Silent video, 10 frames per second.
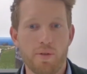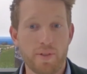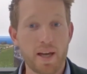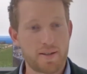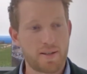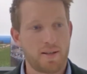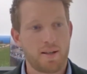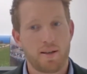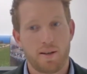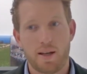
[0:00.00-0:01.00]
So
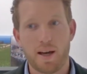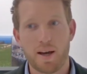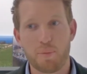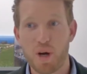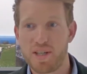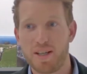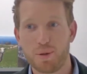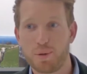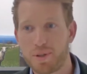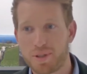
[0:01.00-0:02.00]
that's
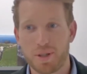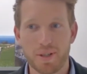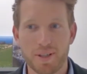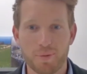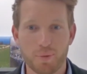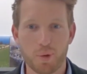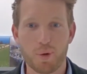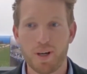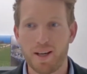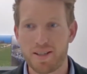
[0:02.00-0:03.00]
ideal. So
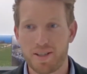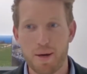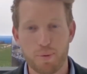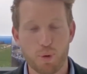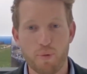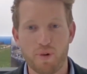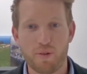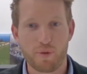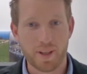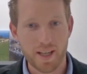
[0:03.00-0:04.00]
you'd require less
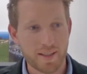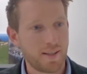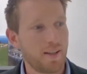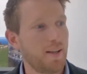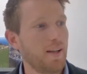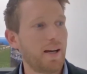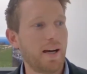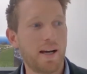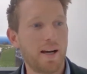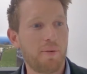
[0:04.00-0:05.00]
capital up front for that.
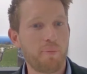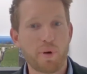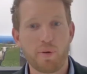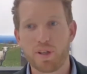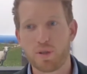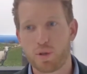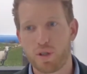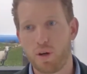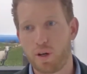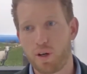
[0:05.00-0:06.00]
But
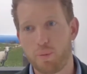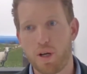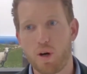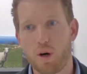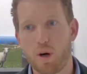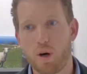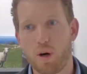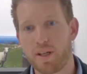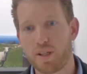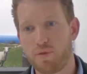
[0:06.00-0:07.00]
there's also going to be
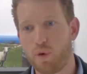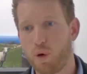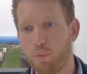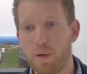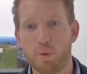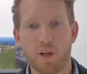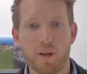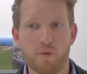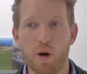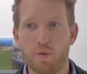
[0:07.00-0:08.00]
opportunities for
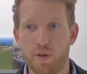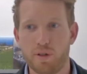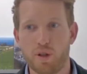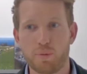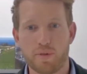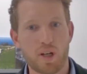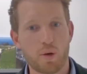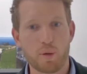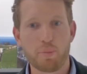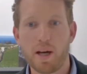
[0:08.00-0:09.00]
people to get involved in
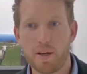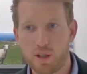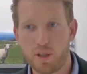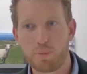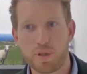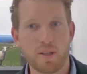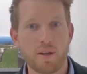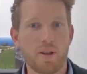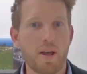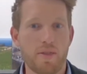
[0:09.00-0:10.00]
terms of equity
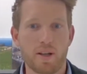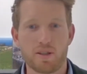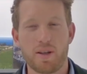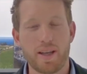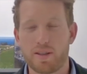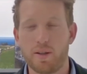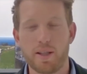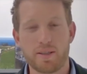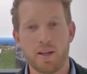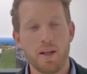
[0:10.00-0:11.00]
partnerships and things like
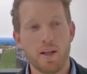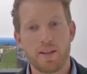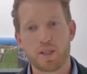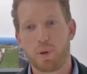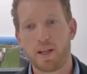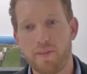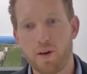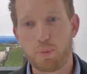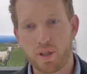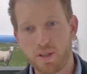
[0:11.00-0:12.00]
that. So there's
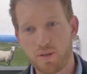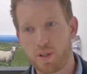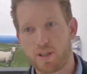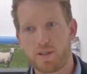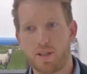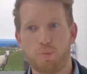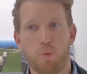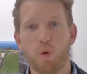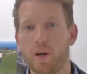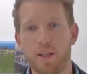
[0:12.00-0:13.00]
plenty of options. We're
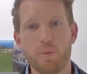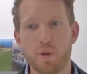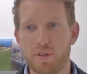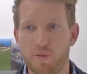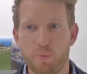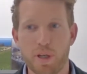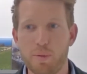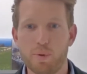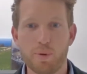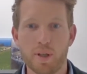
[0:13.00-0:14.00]
just exploring them with
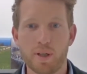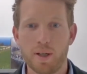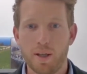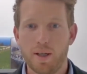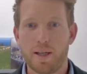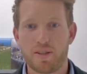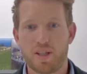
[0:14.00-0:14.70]
different people and